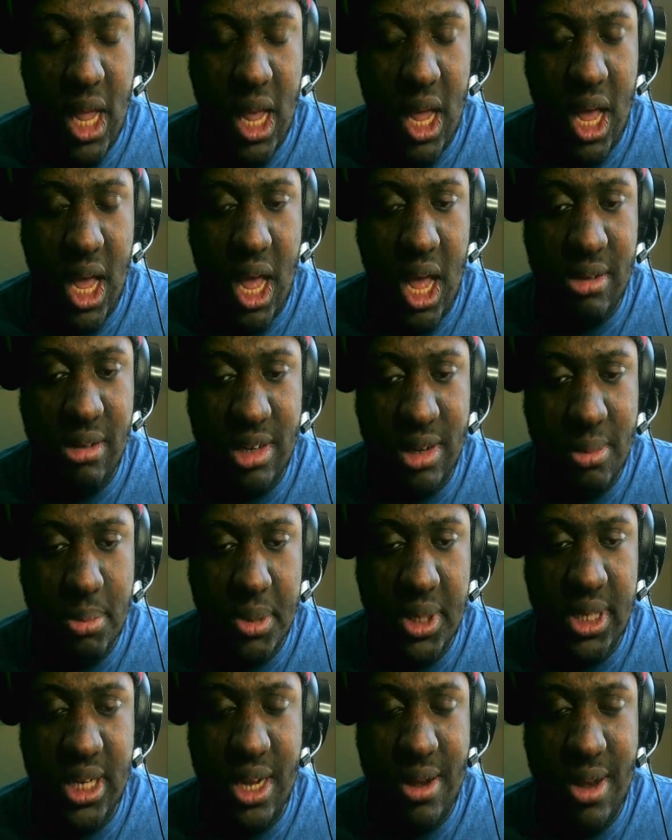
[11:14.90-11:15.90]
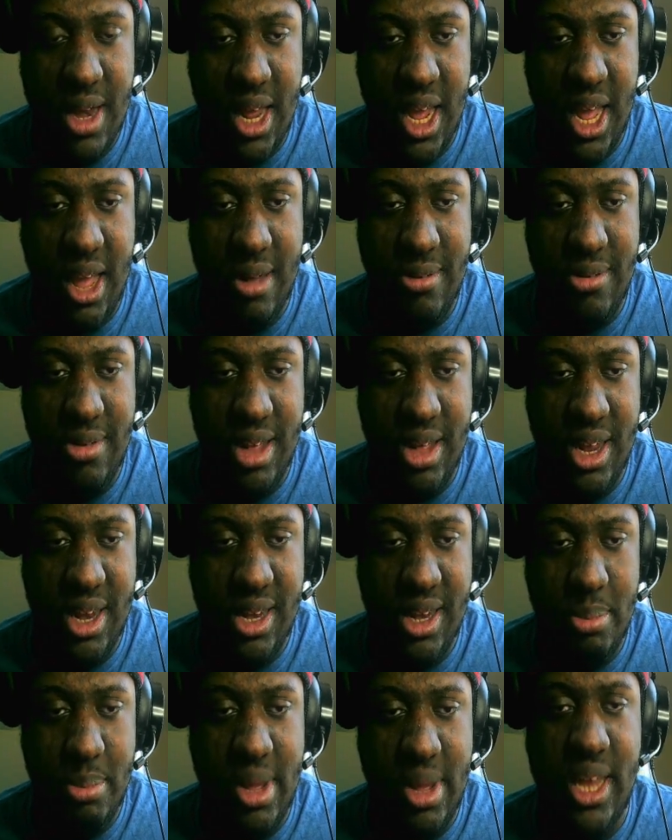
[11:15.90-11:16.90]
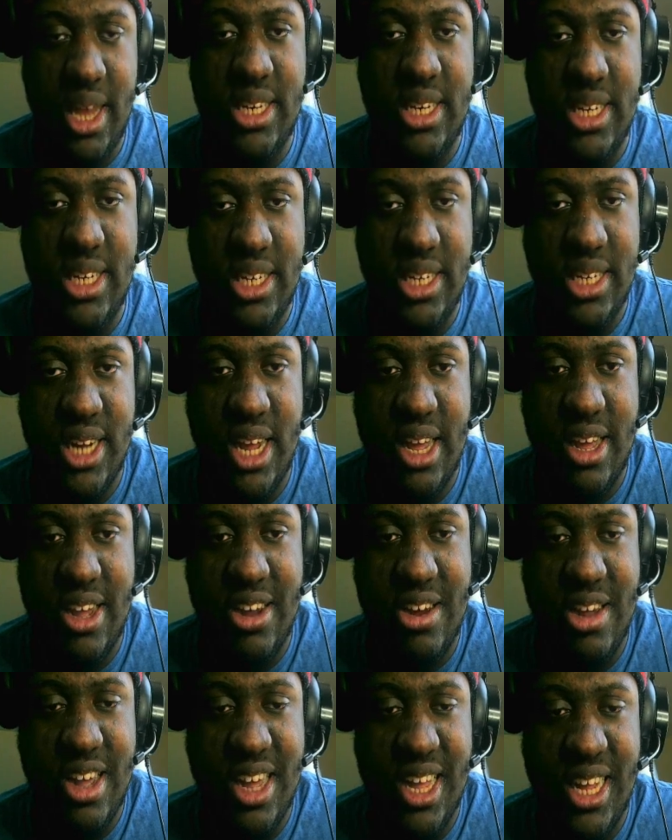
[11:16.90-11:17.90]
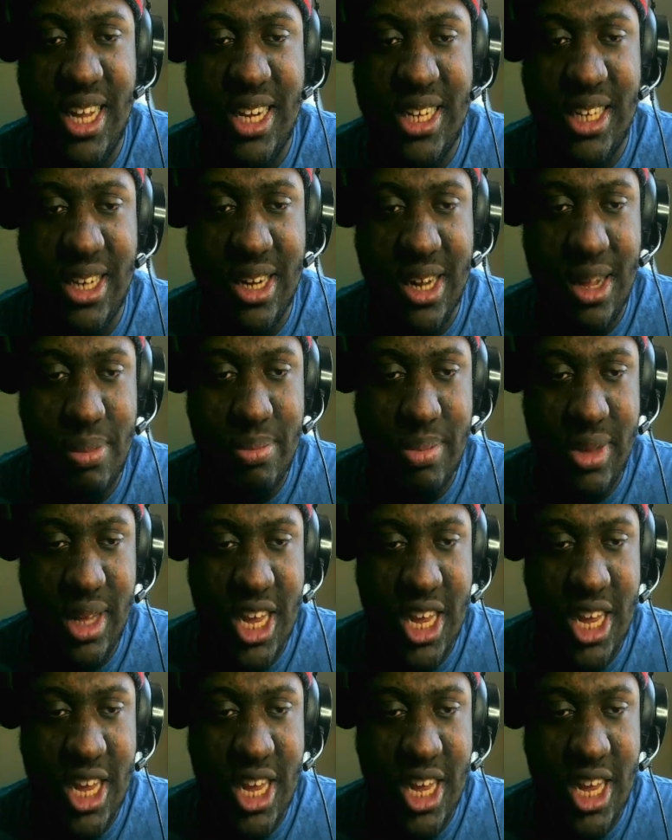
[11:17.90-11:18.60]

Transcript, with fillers: I was hoping someday I would be just like her, cause um,